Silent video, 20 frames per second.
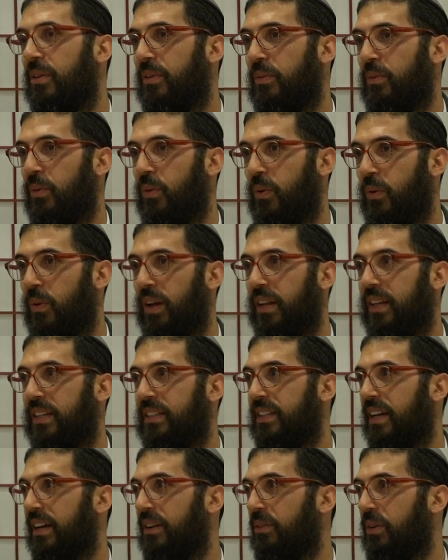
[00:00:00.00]
what
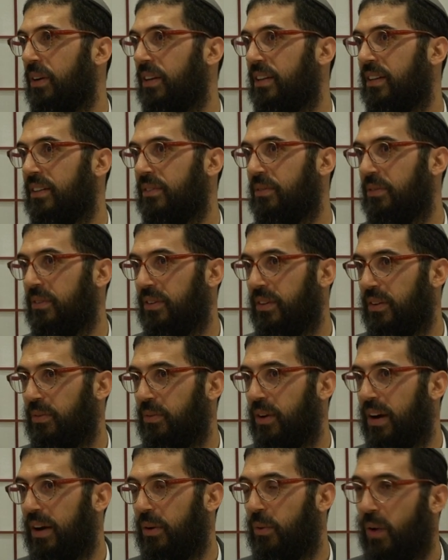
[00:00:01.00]
exactly, what,
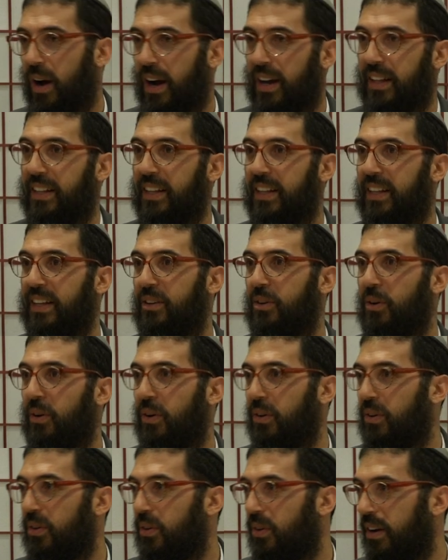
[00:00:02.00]
uh, why did he,
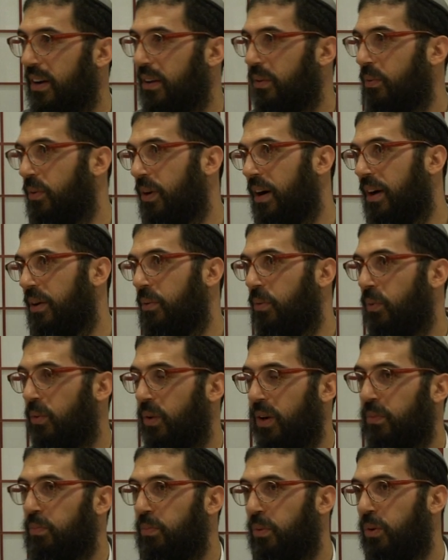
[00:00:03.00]
what,
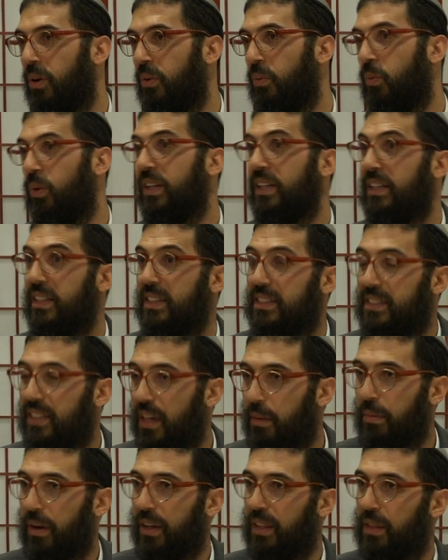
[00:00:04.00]
what what did he say
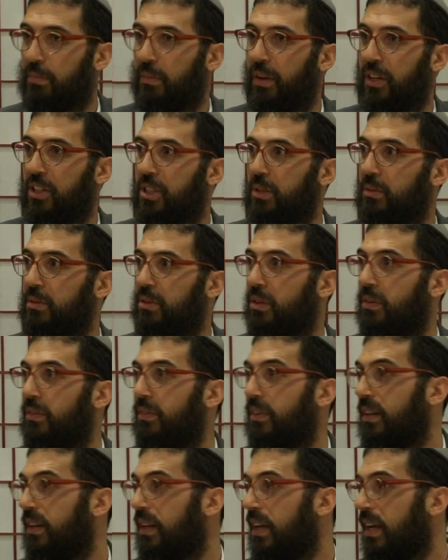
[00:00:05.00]
about the Baal Shem
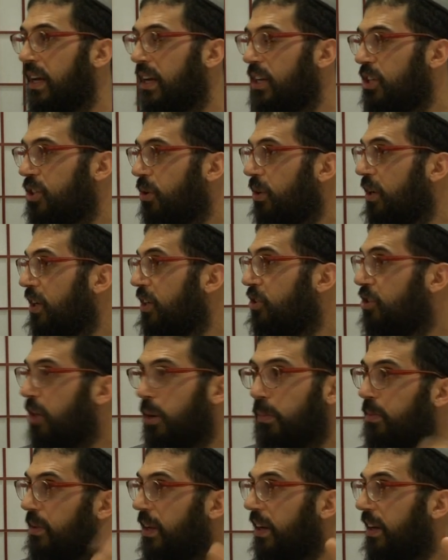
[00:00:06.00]
Tov? So he
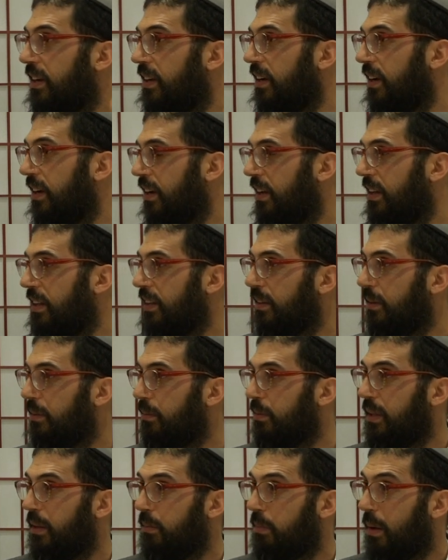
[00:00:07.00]
jumped like uh,
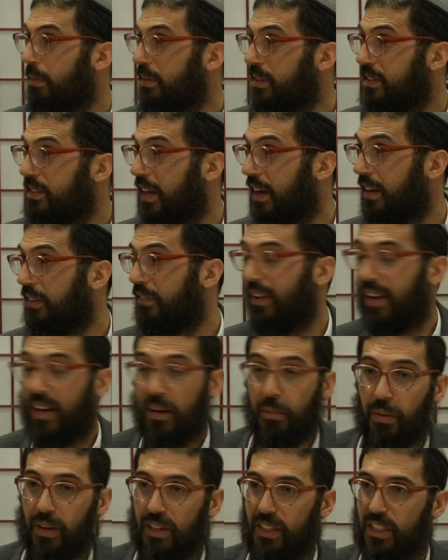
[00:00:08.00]
the the Baba Sali. If
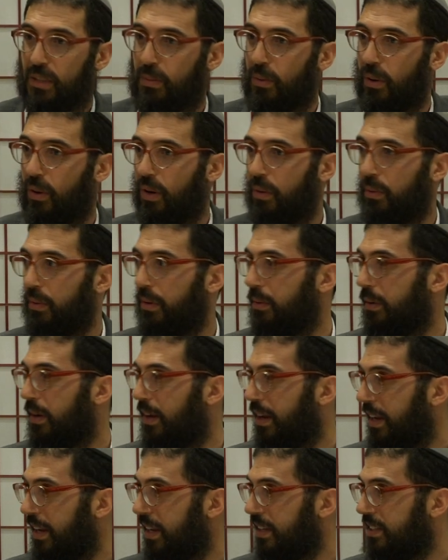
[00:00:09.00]
anybody spoke
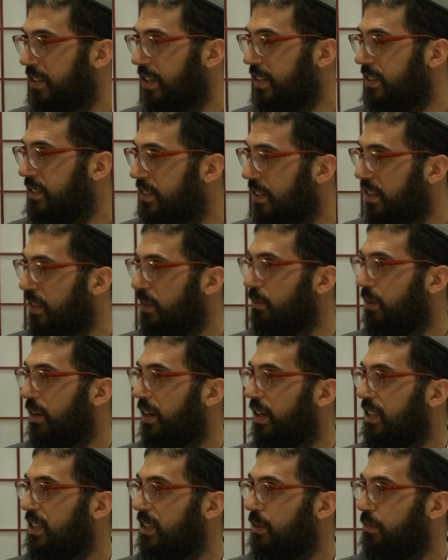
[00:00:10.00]
against Hasidim,
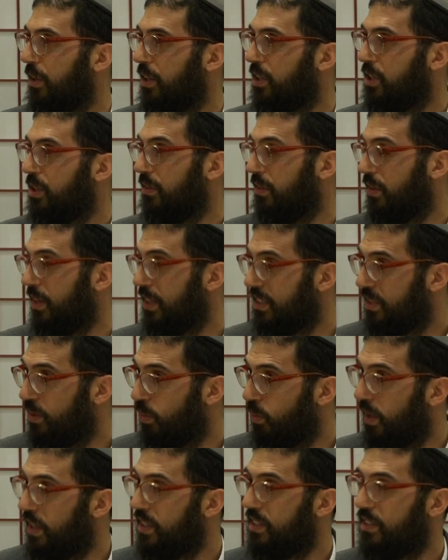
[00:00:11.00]
against the Baal Shem, against the
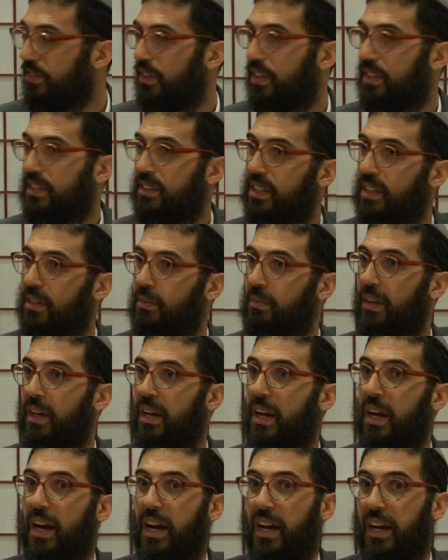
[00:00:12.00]
ways of Hasidim,
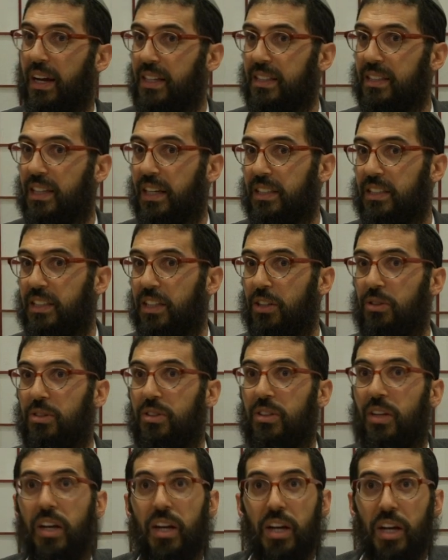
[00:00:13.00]
against
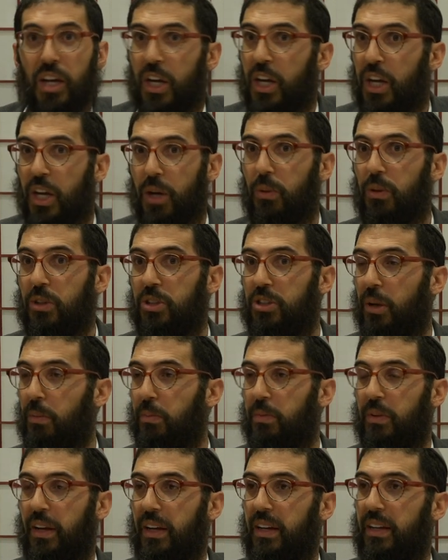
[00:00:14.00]
Hasidus he would
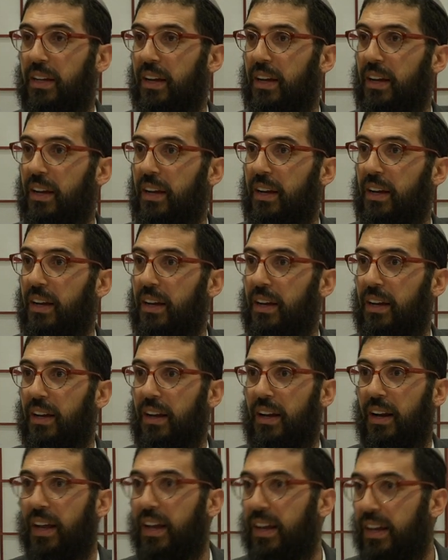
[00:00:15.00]
jump like a,
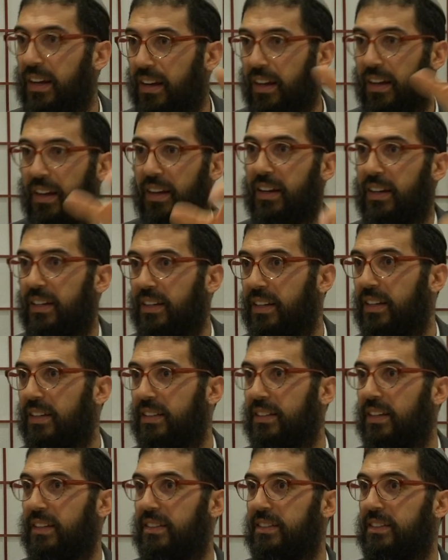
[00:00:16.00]
like
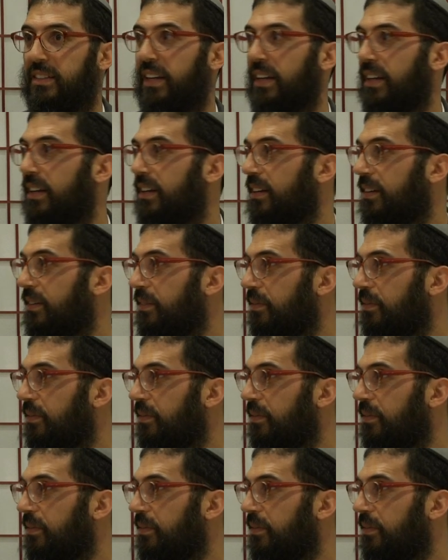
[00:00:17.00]
a, a, a snake.